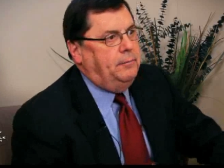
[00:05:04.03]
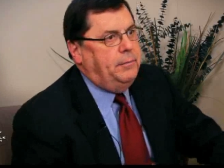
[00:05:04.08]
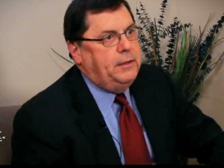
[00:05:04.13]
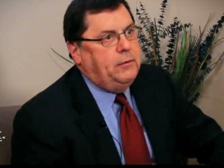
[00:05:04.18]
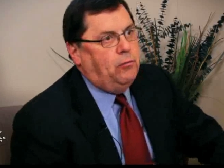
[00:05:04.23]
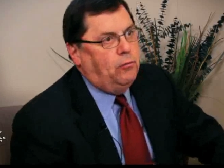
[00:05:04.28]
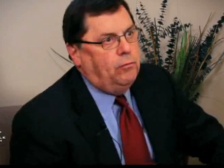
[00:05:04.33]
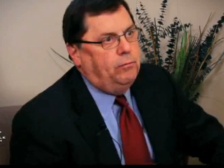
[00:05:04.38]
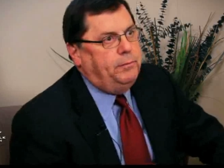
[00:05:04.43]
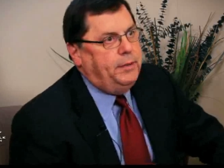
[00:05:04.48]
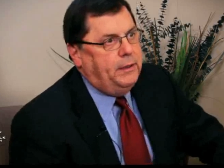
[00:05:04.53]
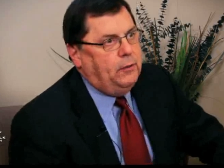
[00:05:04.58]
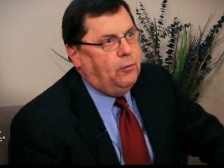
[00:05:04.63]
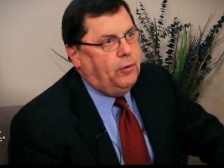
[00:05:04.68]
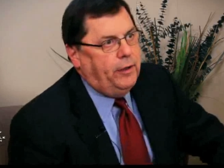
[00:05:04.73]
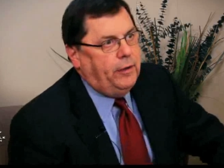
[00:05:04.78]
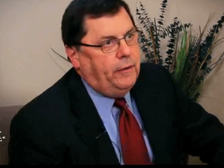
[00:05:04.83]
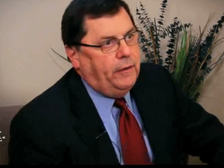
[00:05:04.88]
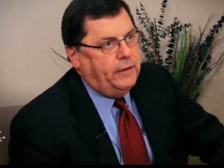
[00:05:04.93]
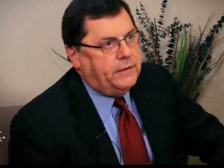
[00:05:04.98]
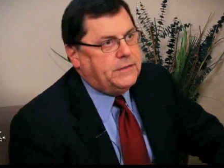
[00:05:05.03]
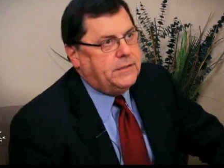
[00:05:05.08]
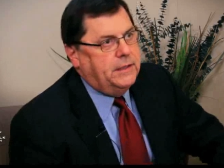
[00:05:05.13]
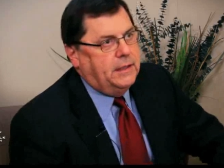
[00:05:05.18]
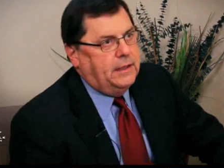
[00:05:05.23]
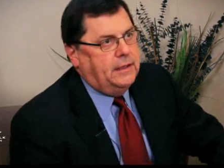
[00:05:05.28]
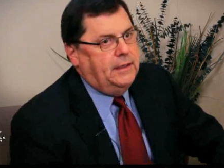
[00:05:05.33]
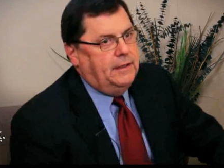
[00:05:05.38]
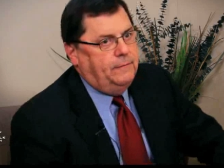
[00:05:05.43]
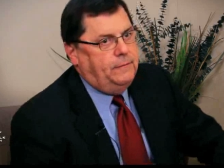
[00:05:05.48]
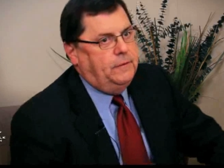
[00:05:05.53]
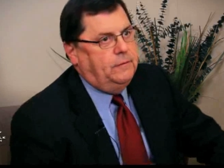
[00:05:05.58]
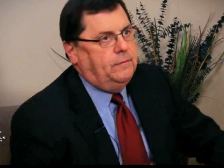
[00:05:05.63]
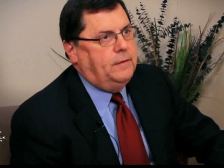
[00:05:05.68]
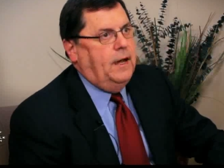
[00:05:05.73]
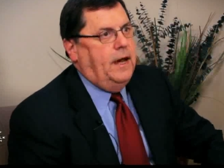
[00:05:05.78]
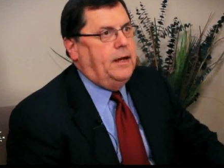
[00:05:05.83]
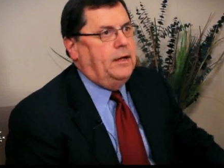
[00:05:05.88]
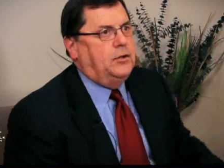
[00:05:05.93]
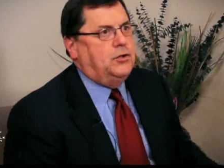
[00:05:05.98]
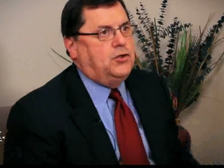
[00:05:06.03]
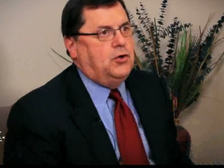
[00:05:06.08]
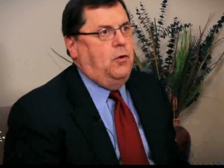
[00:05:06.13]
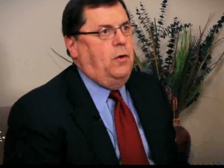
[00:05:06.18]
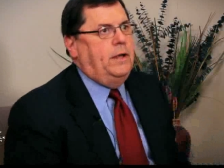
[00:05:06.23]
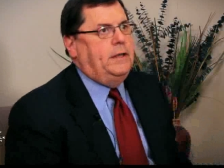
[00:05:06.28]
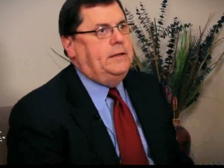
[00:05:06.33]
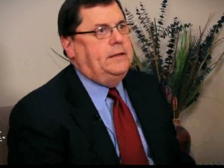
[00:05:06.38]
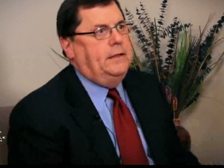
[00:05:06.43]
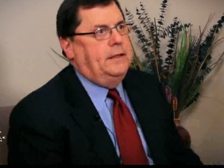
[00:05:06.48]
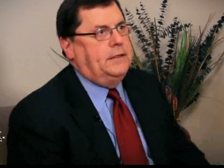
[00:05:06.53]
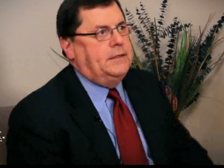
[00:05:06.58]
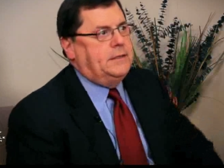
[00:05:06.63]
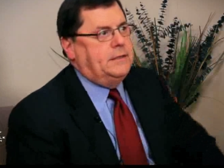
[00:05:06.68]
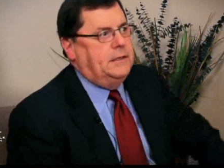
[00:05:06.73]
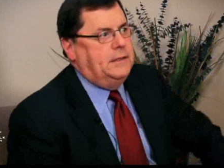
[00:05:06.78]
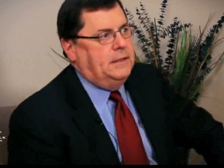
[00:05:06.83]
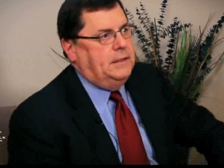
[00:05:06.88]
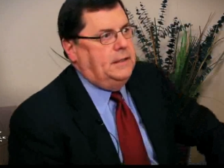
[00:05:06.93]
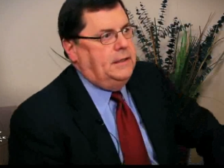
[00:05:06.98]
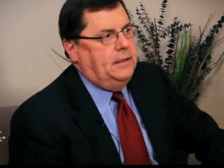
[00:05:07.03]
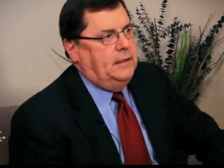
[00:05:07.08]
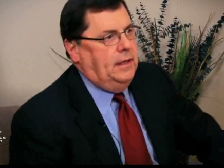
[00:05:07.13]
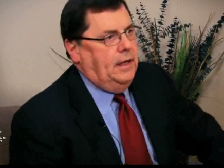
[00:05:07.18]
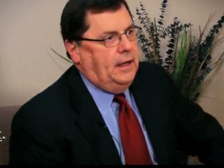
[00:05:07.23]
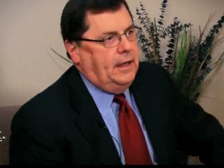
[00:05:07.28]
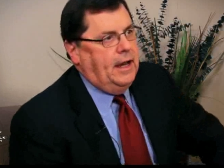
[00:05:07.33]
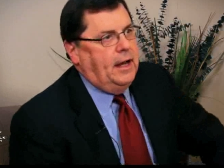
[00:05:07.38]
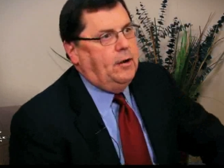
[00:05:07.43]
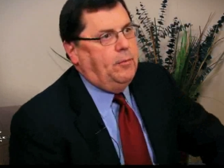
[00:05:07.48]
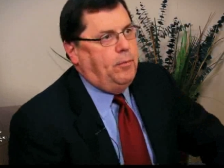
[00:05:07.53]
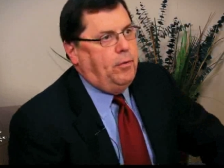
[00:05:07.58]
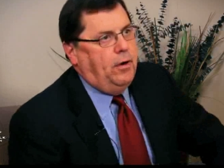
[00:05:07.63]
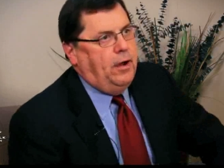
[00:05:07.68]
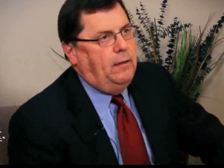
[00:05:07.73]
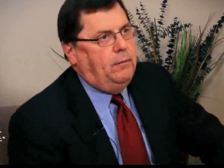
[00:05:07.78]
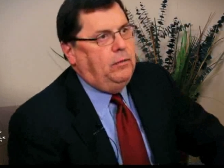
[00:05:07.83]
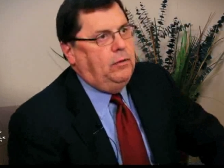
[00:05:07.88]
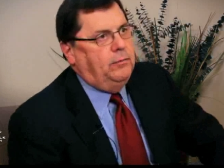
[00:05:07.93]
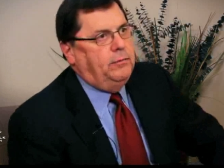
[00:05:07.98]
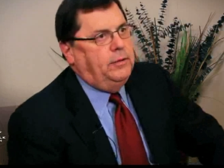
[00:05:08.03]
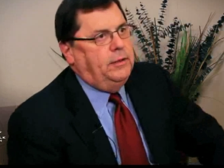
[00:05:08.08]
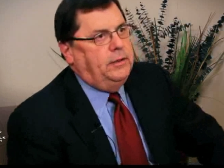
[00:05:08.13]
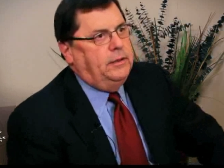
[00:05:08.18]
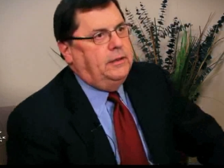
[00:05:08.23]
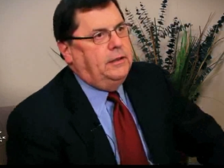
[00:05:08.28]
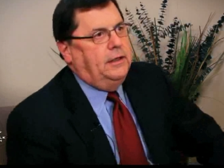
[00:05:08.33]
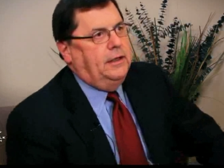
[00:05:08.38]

Be realistic. If you've got a joint that's got a problem,